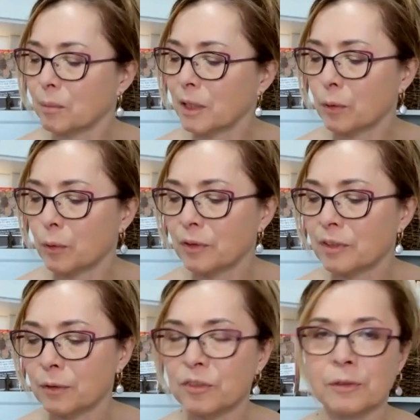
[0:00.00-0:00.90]
about
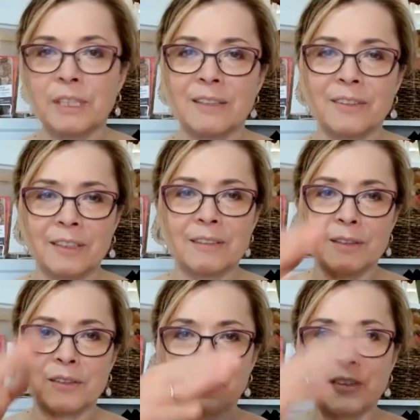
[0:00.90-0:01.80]
ordeal journey because i know i
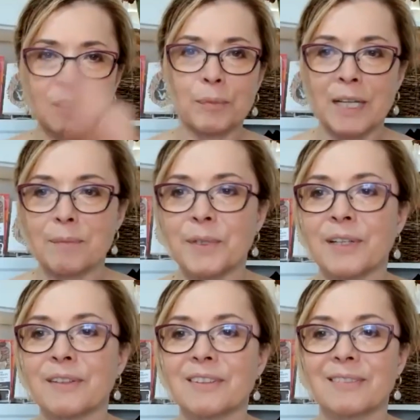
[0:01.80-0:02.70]
just skipped that part